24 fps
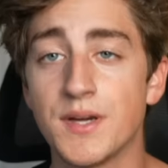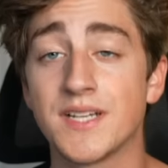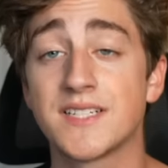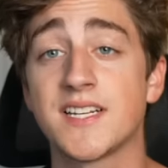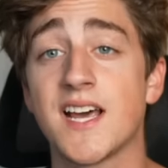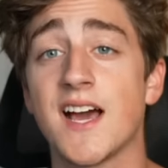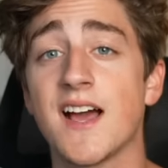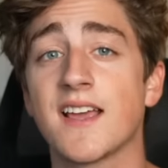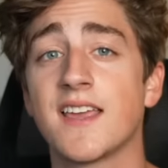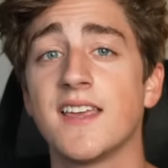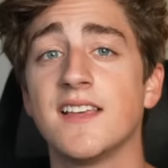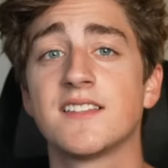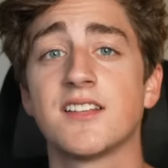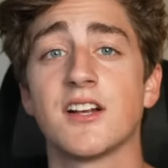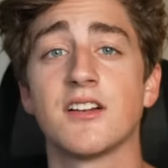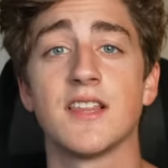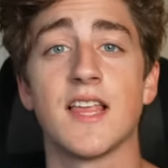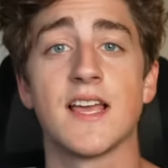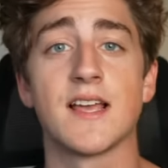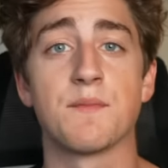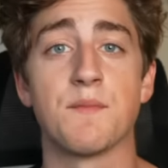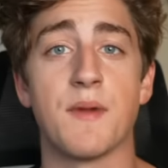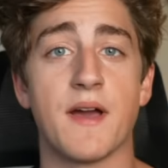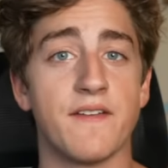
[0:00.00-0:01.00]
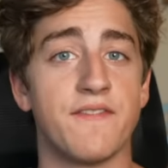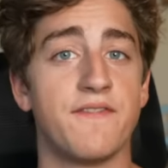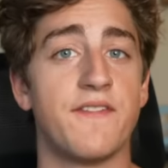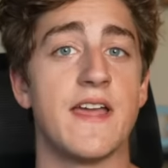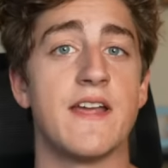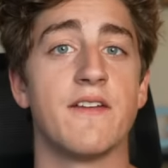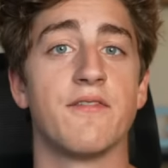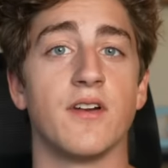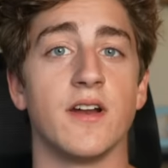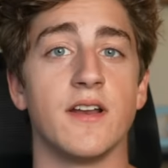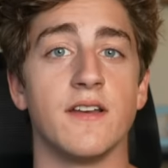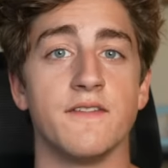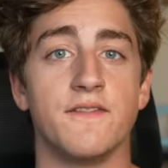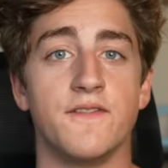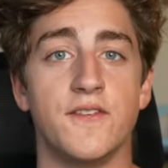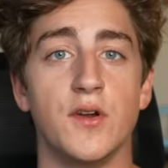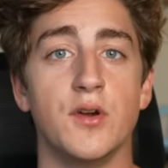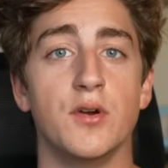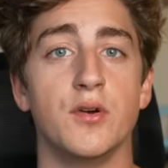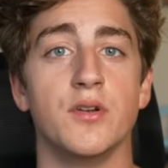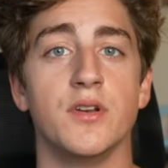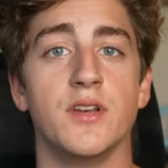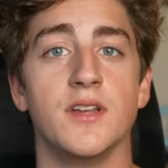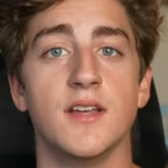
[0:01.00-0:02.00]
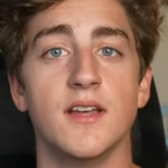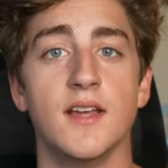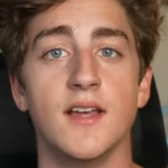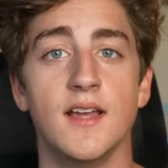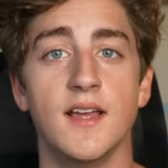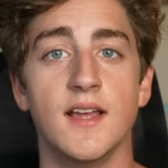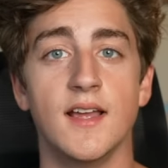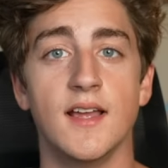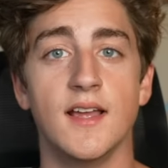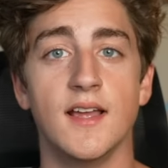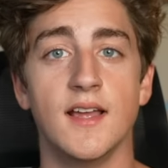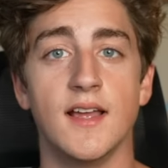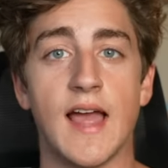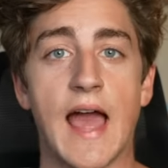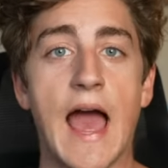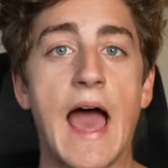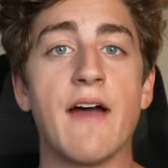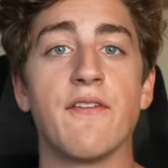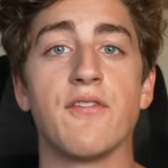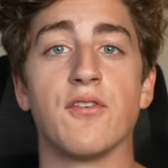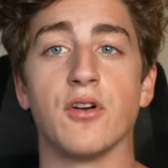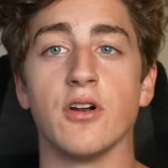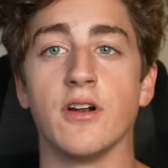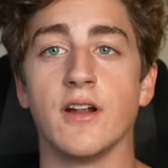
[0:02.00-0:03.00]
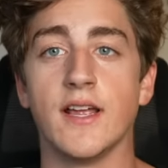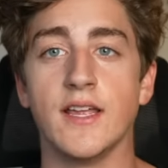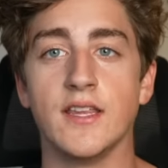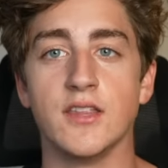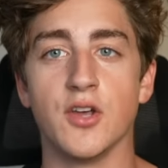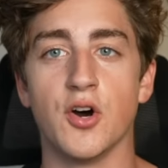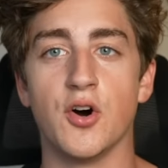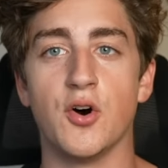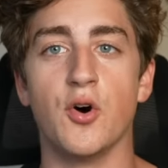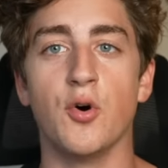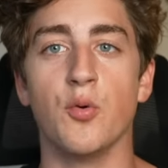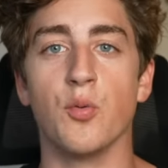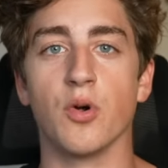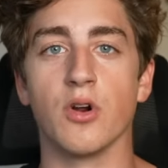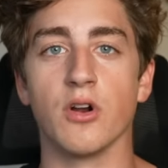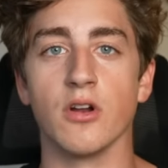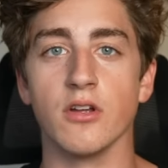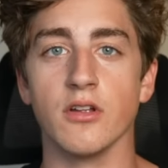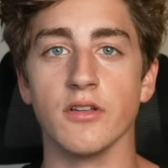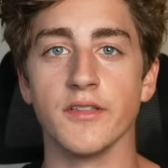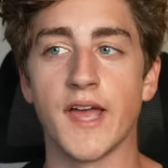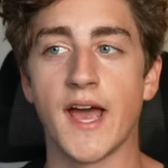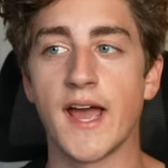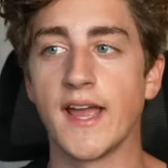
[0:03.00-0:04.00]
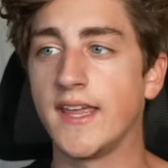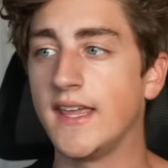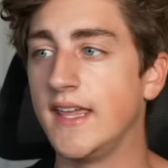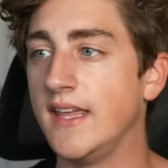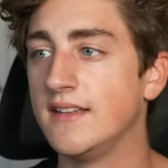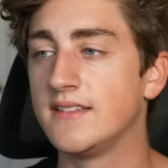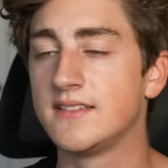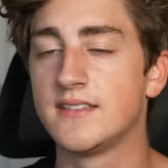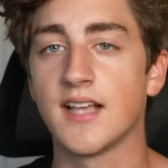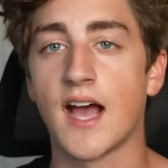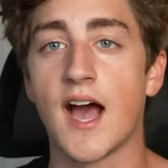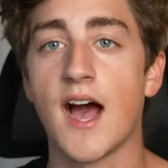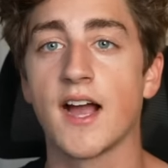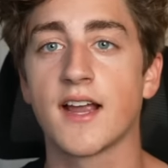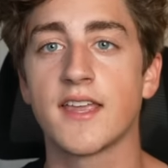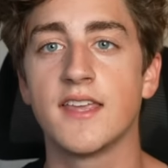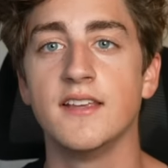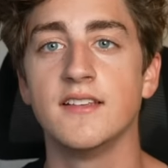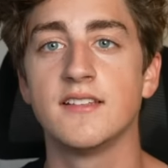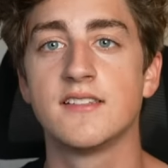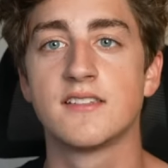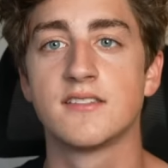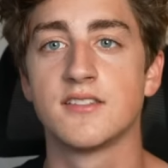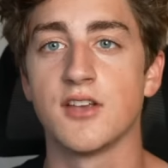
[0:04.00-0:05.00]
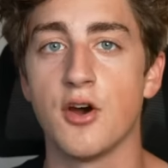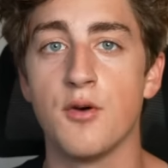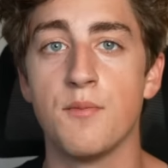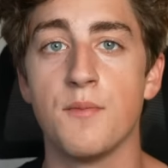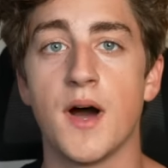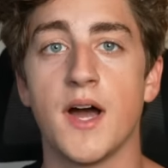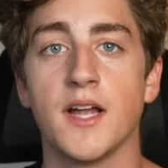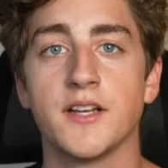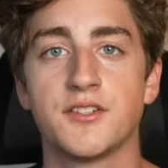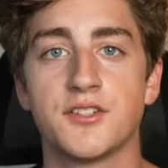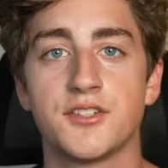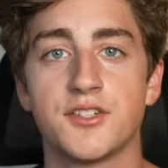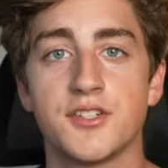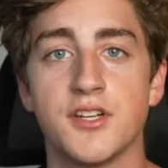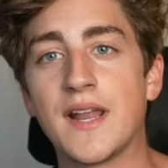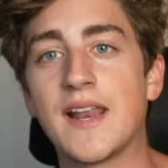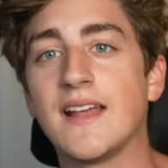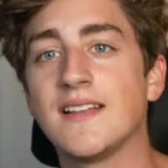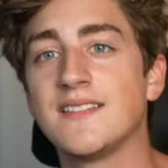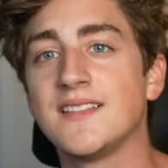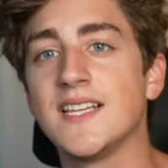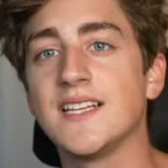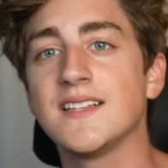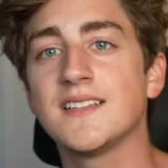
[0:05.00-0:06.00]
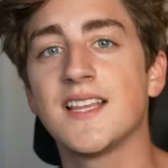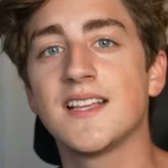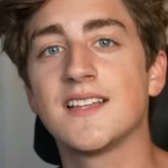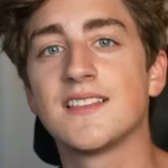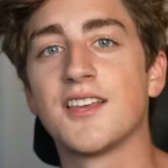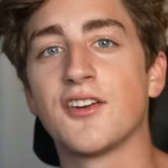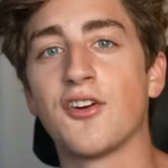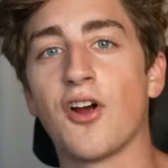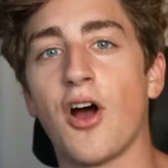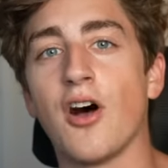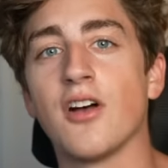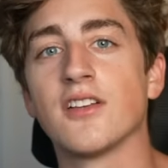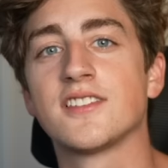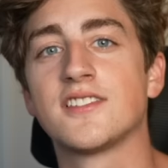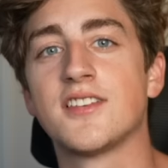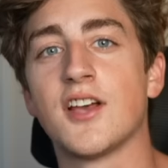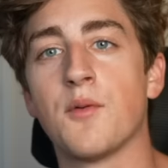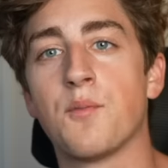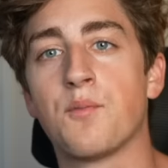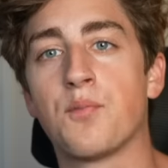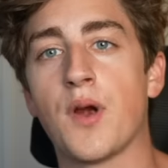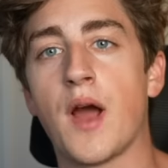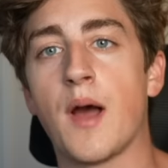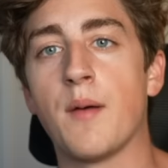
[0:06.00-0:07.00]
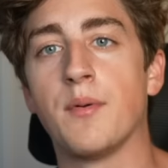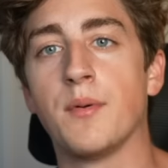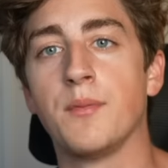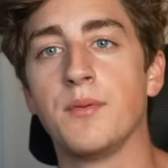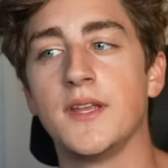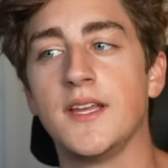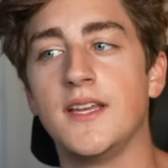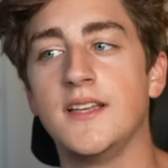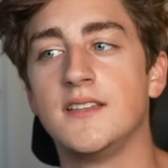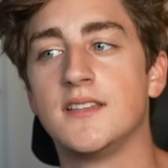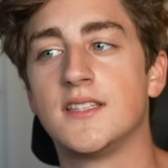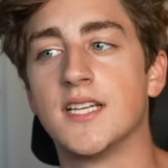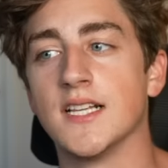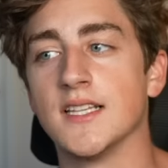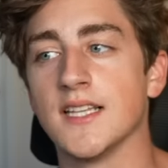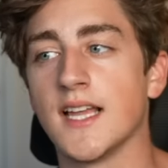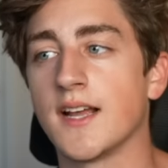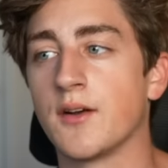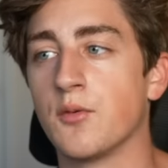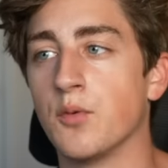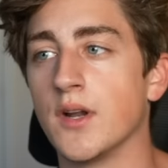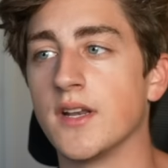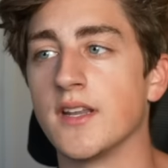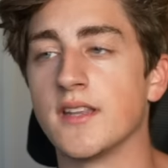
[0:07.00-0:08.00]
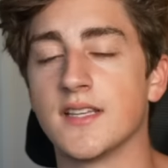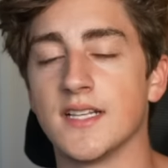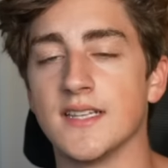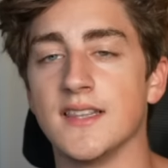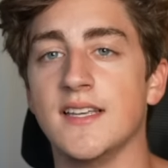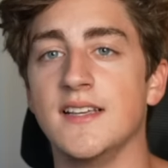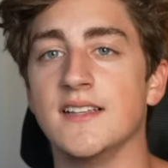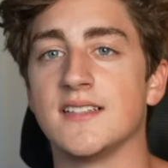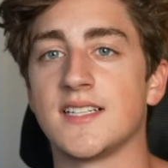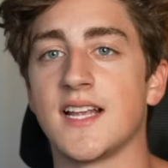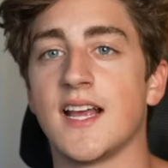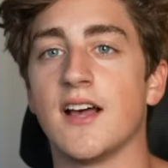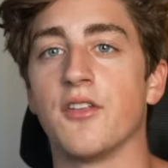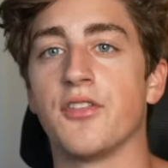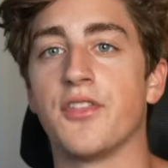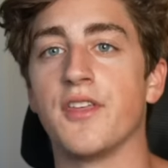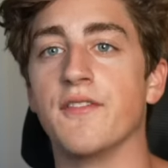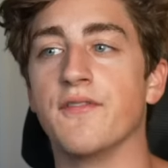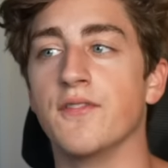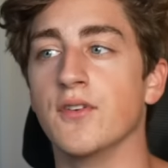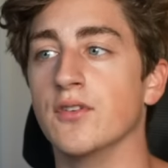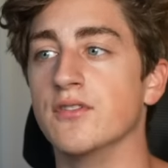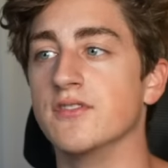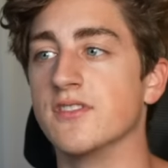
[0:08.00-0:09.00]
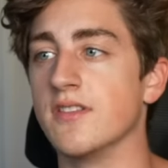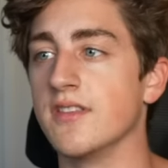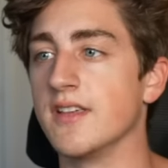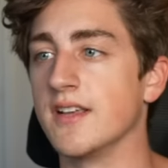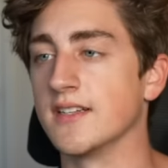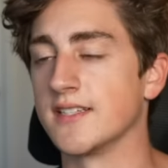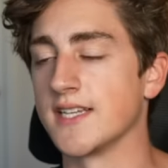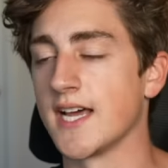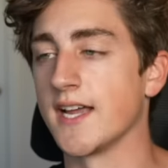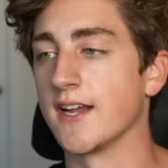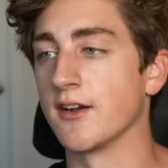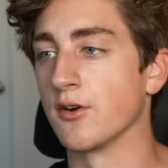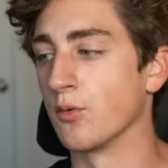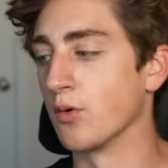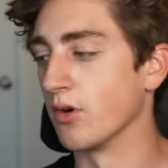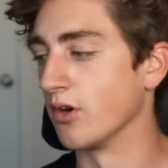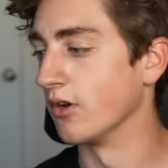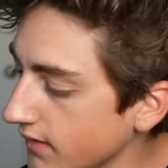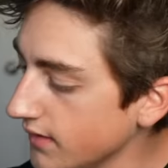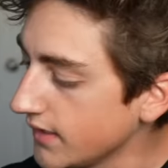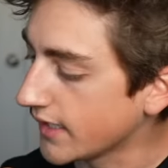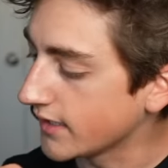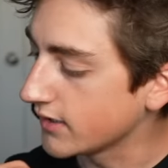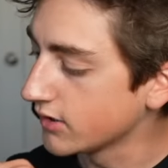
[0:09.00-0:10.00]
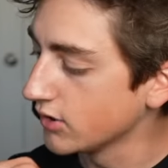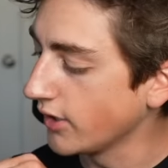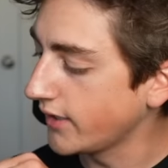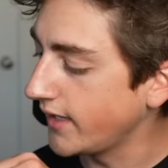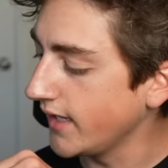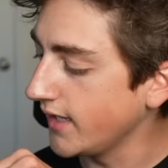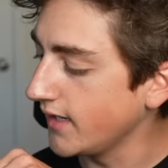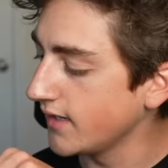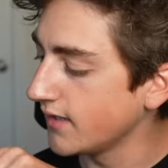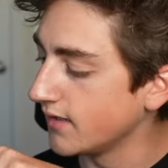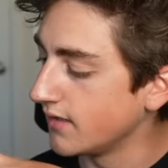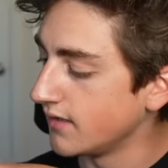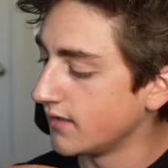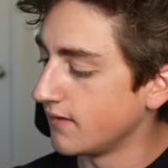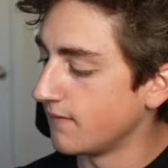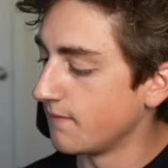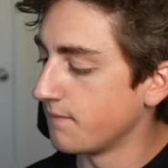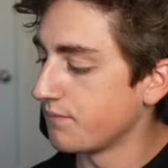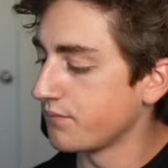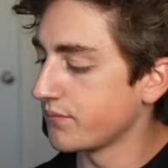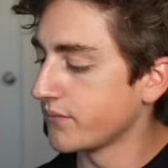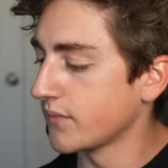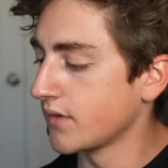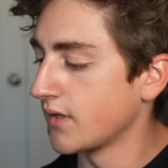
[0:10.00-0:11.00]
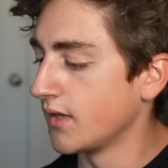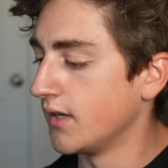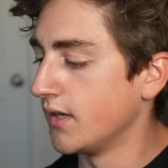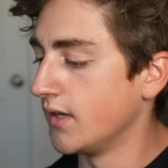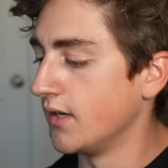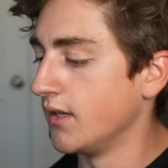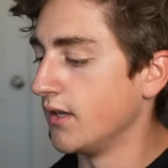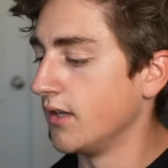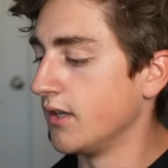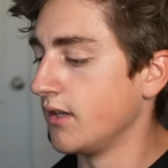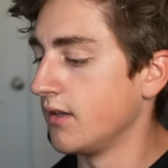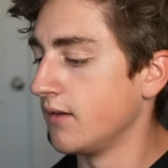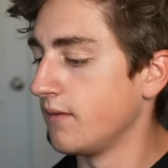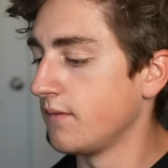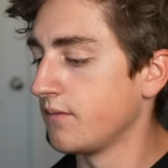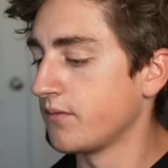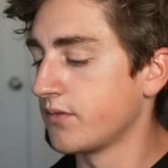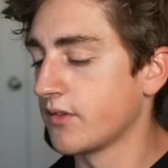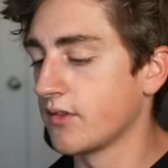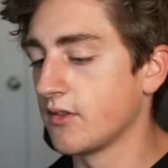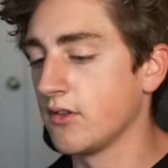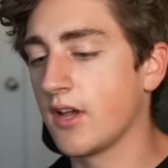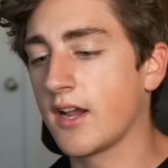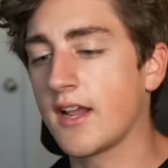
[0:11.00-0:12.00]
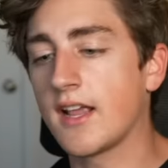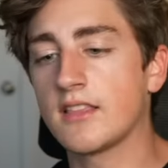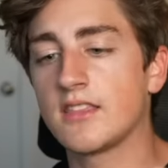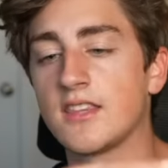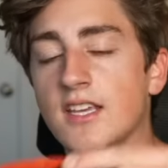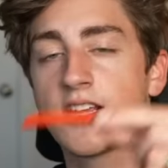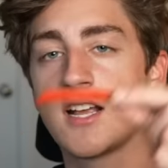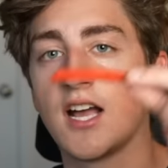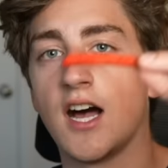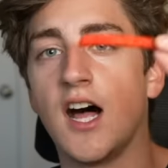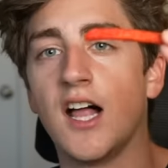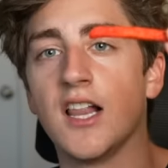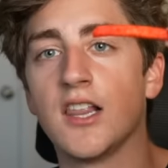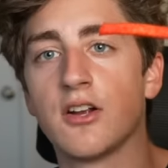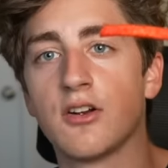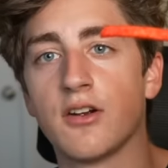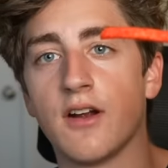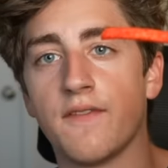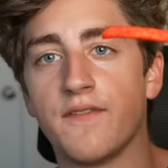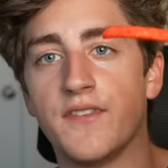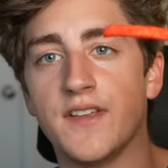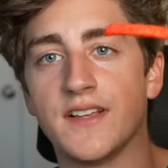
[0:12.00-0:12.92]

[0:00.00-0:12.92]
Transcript: But Takis are like my favorite food ever in the whole world. I eat Takis so much, but I think that they're also probably one of the least healthy foods in the entire world. Like, look at the color of